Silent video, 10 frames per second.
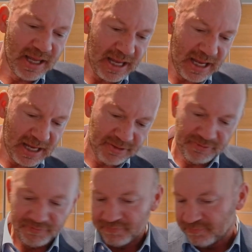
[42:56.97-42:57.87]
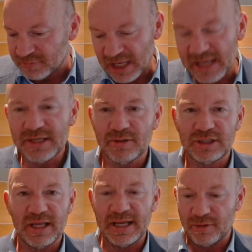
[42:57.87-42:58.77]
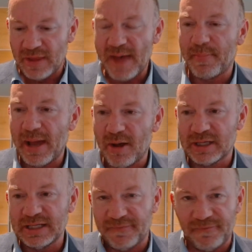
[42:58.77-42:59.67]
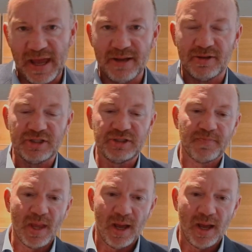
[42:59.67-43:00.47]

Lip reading: and 10 years later, that balcony fails,